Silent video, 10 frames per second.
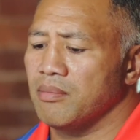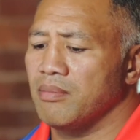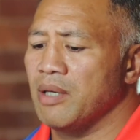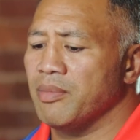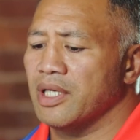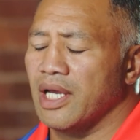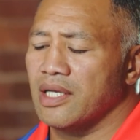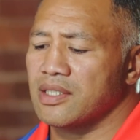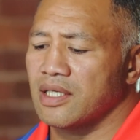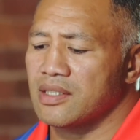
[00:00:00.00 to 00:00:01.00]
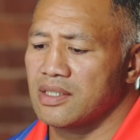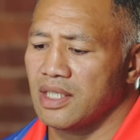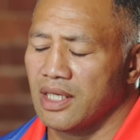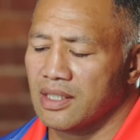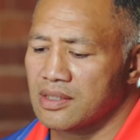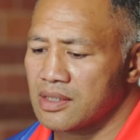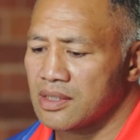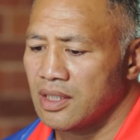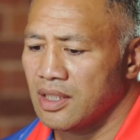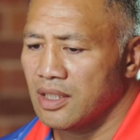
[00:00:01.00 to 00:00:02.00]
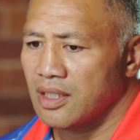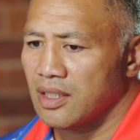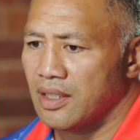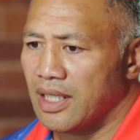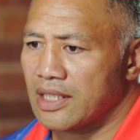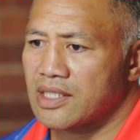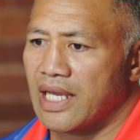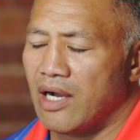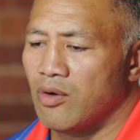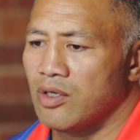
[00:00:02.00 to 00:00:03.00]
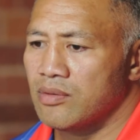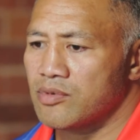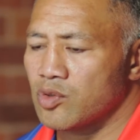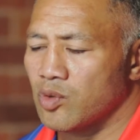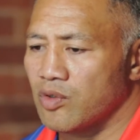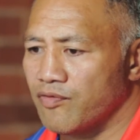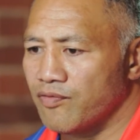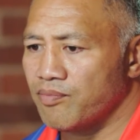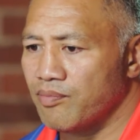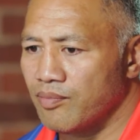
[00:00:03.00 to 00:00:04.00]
mum and dad can see us, that's our sort of,